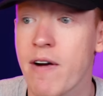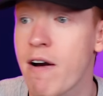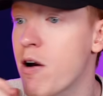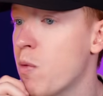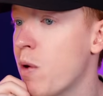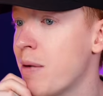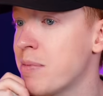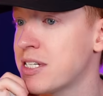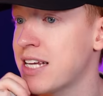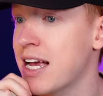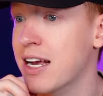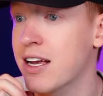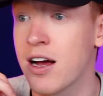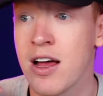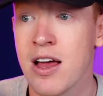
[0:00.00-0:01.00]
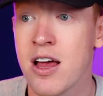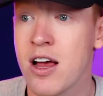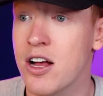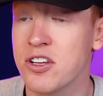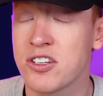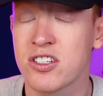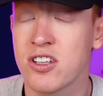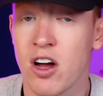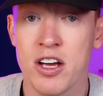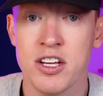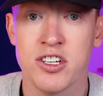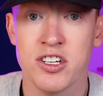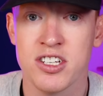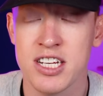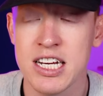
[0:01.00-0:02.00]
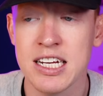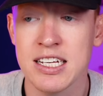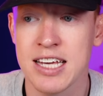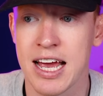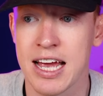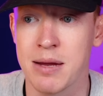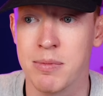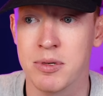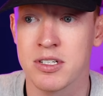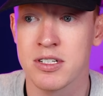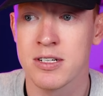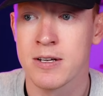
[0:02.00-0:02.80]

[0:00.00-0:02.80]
of Aaron Wan-Bissaka, has started just 6 games.